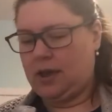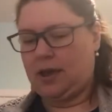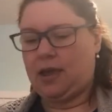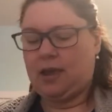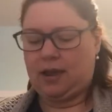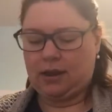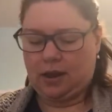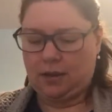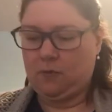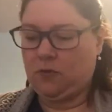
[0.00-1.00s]
And
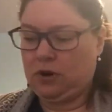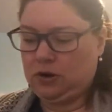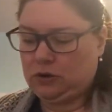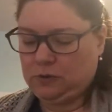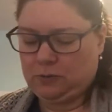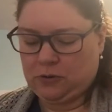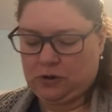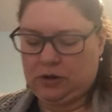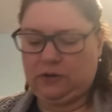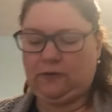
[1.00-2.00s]
I'm going to
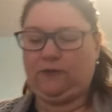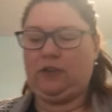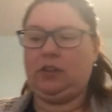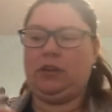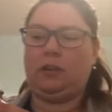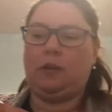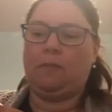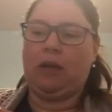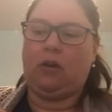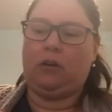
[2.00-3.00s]
fill it
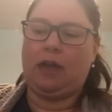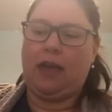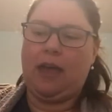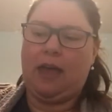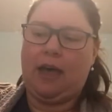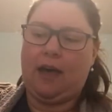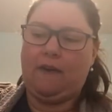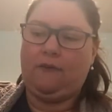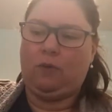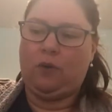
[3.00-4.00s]
about
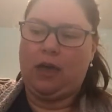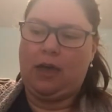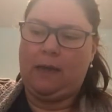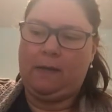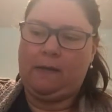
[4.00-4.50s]
halfway.